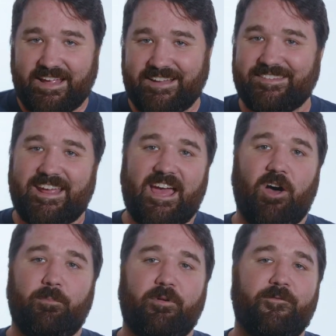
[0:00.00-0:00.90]
it's to
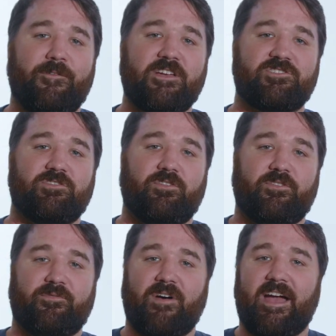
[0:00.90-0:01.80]
help
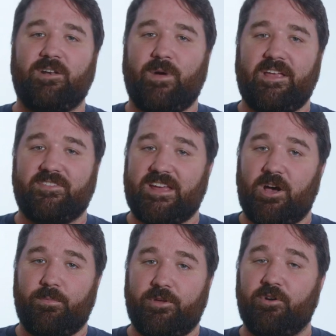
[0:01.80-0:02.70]
professionals find ways to
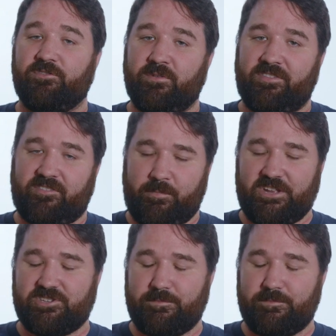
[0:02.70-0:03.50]
help those with speech